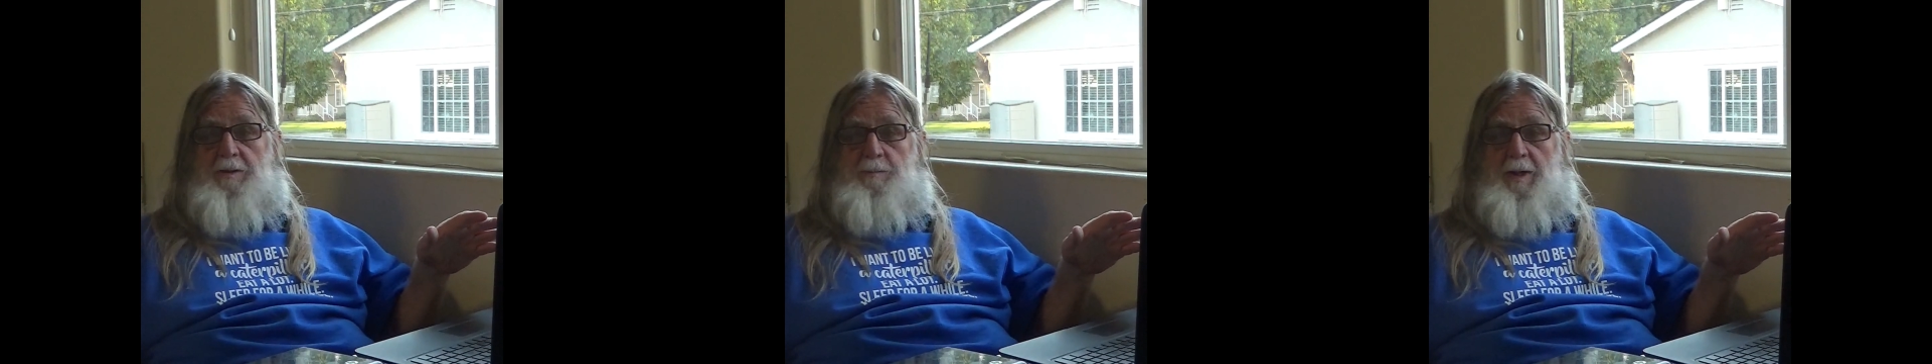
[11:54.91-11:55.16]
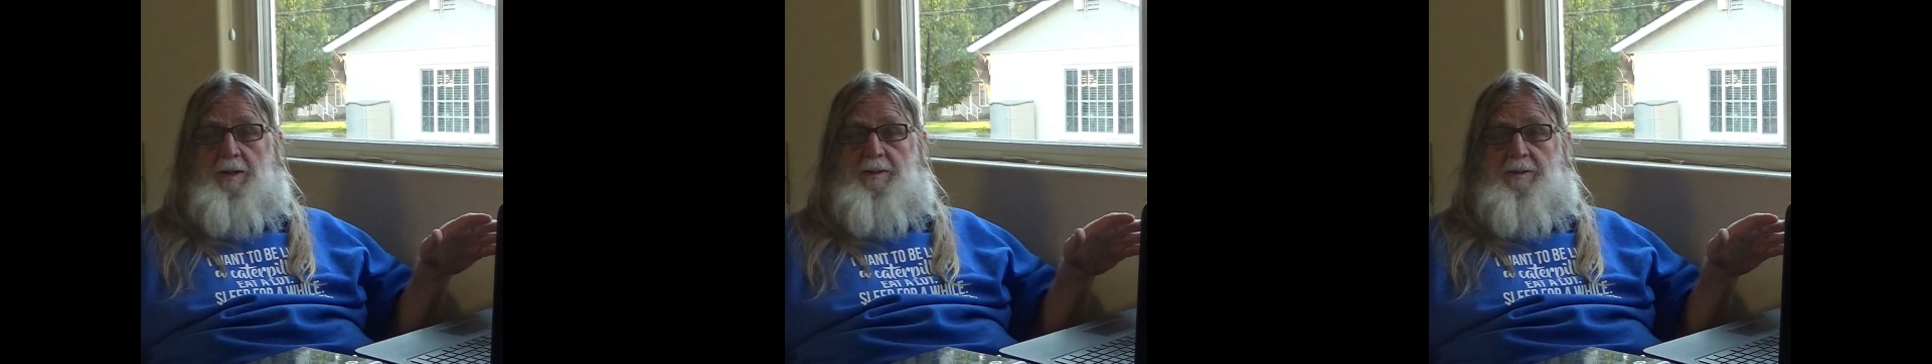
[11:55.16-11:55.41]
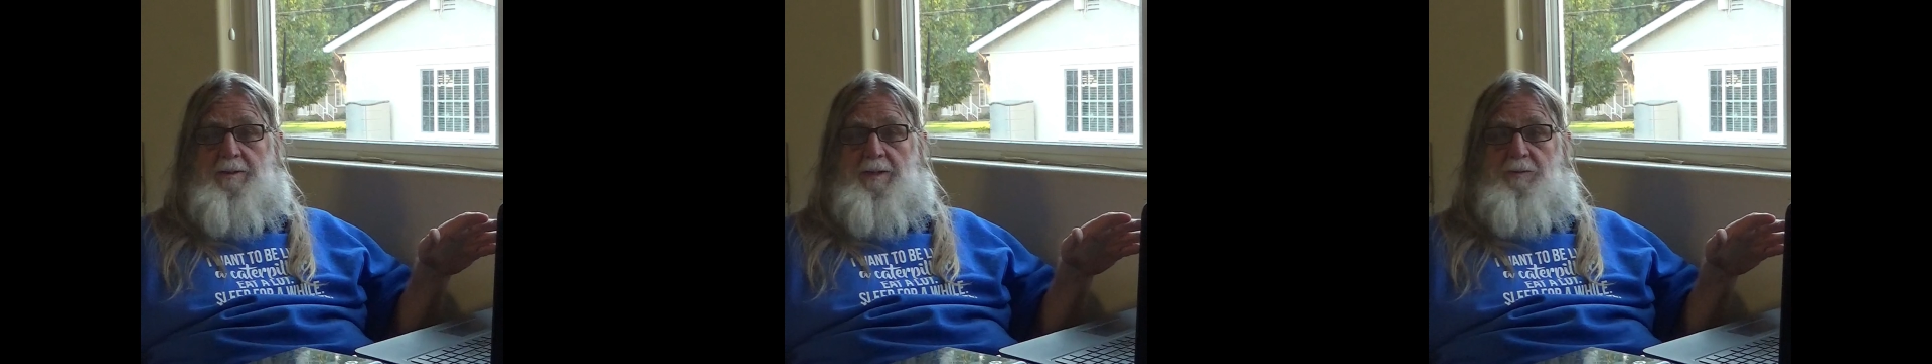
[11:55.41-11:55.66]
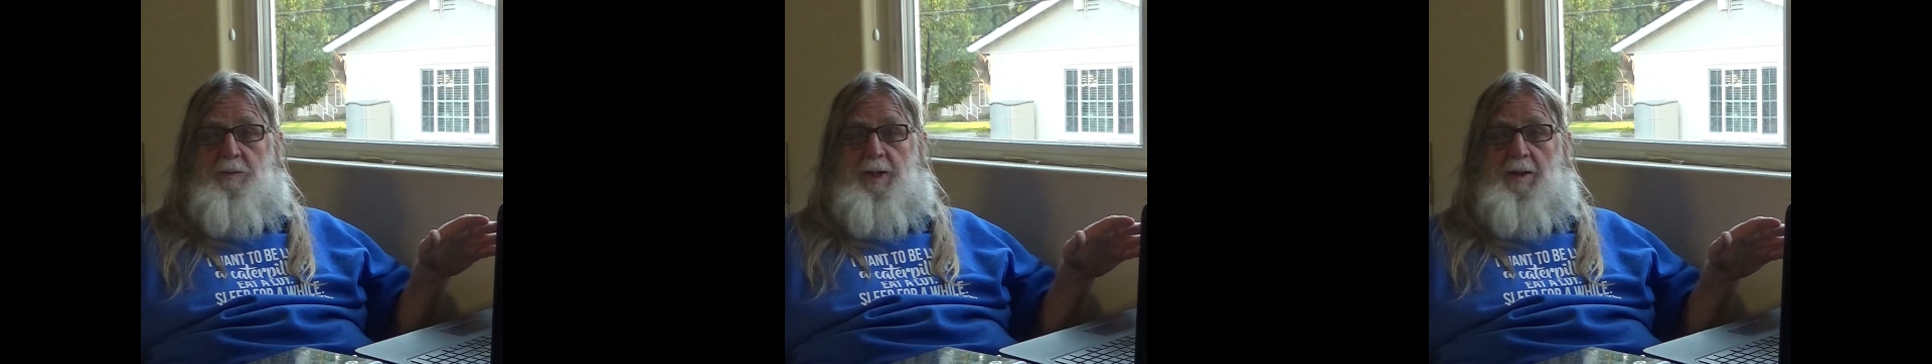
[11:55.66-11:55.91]
a month.
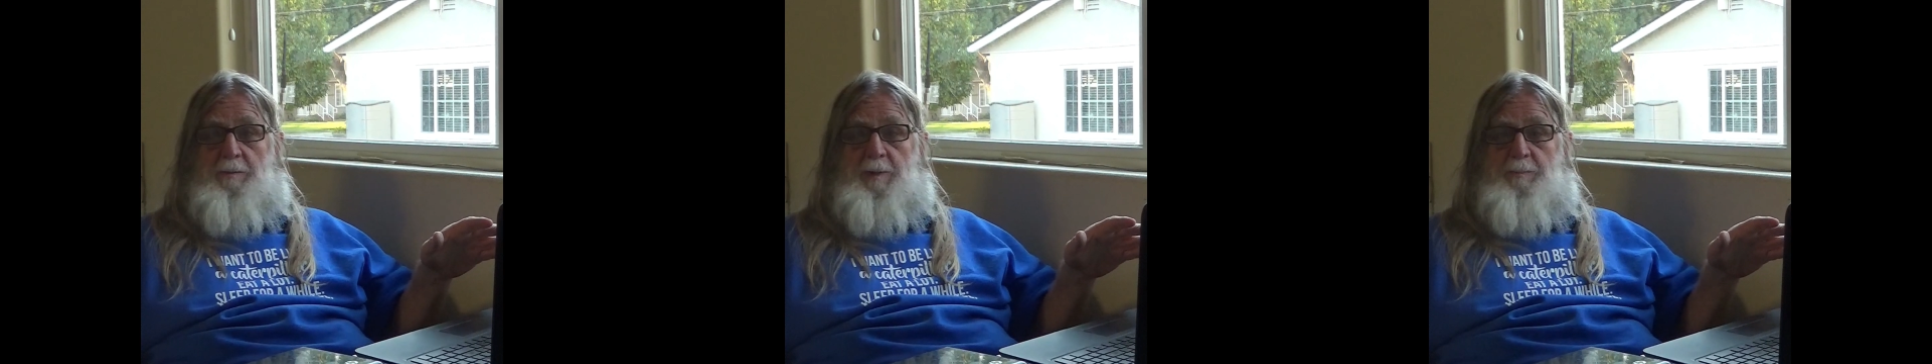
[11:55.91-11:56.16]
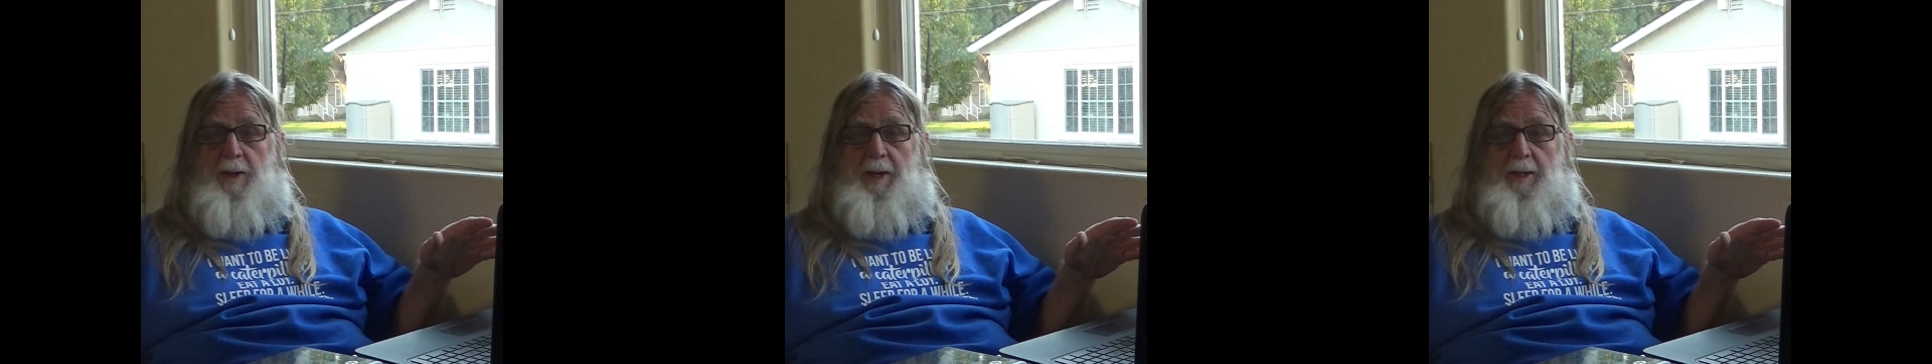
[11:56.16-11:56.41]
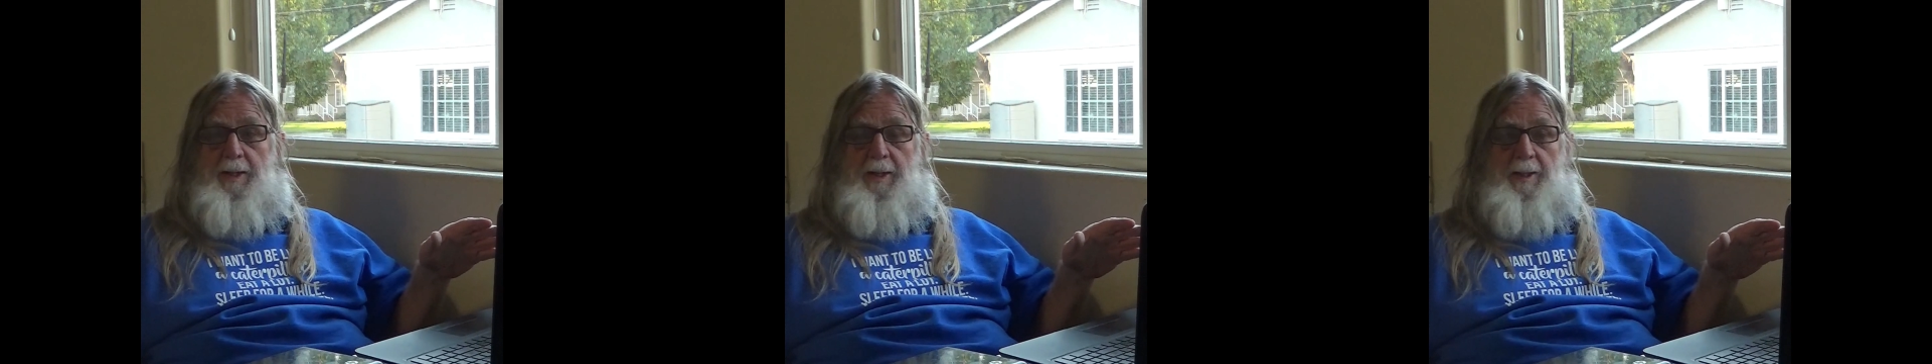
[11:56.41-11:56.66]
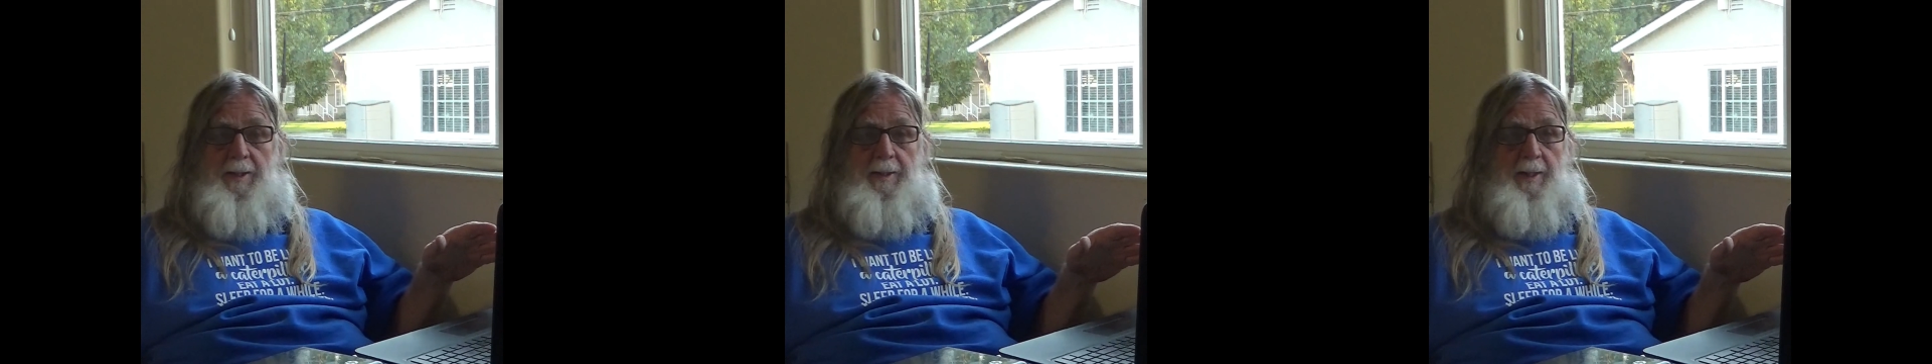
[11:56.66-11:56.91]
That's what I would be paying
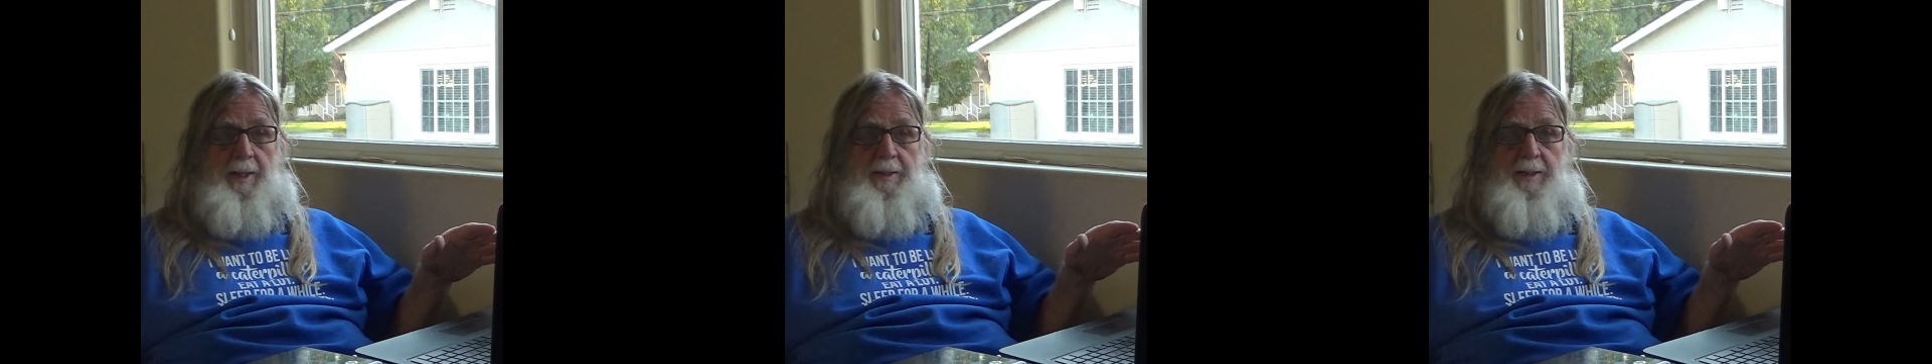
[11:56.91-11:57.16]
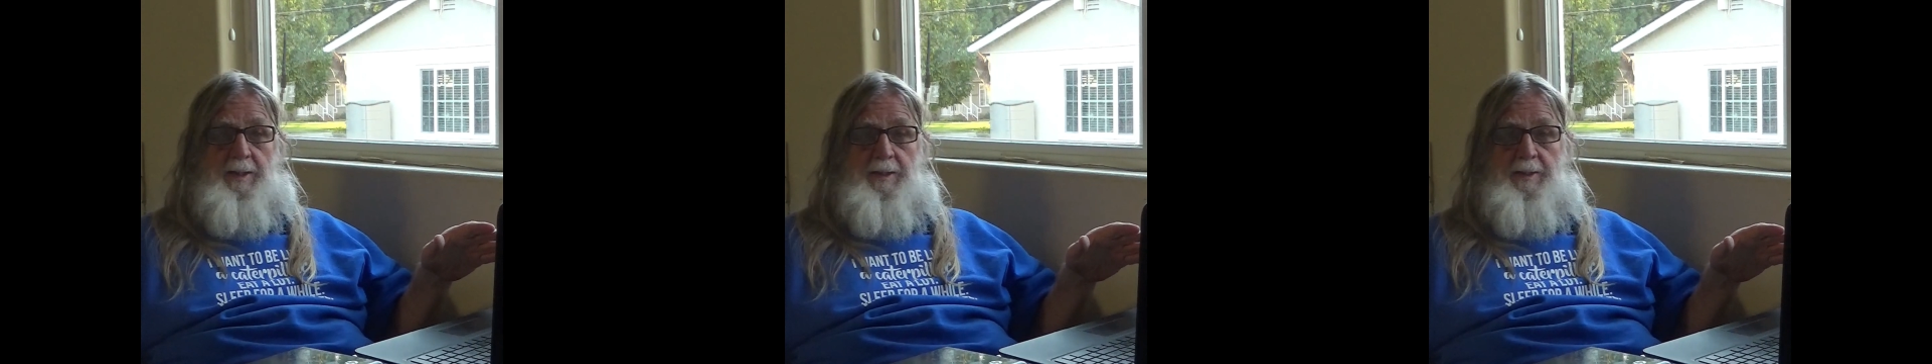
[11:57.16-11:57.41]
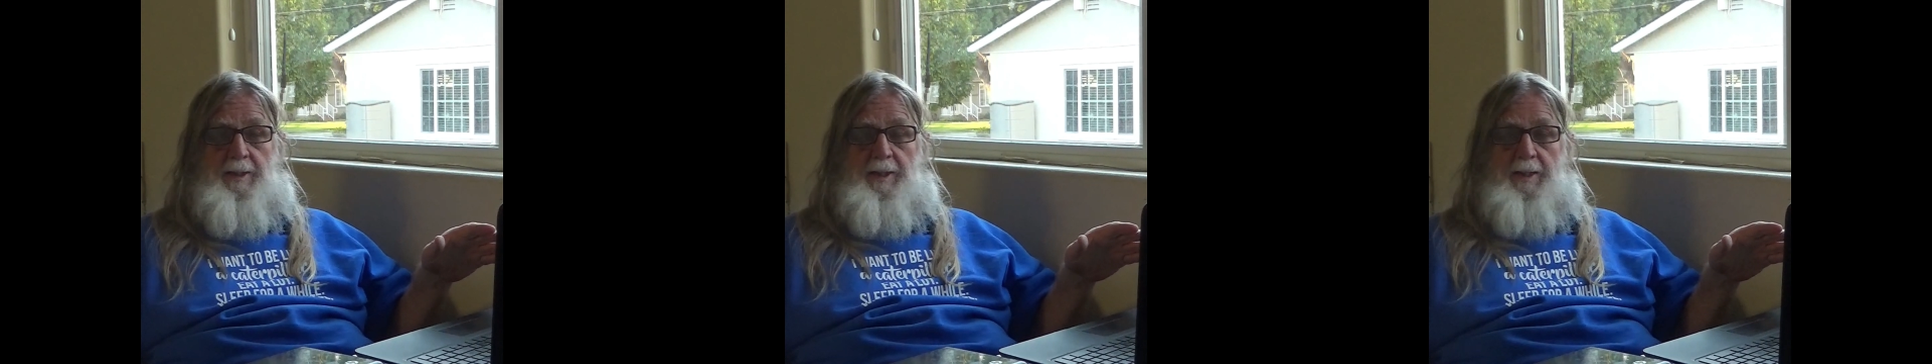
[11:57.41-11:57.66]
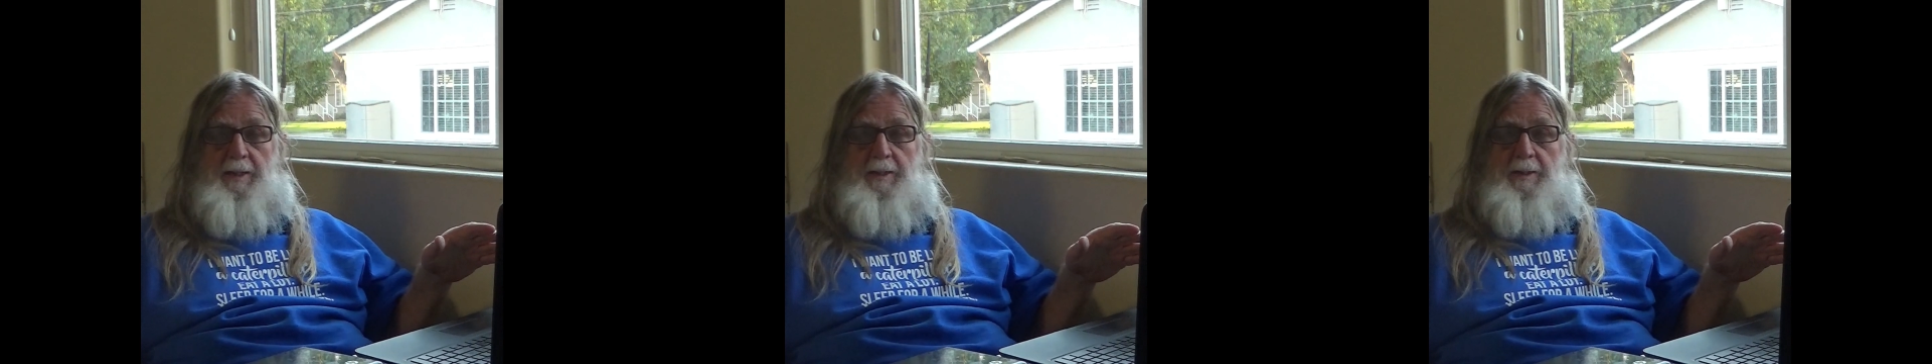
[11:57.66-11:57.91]
AT&T,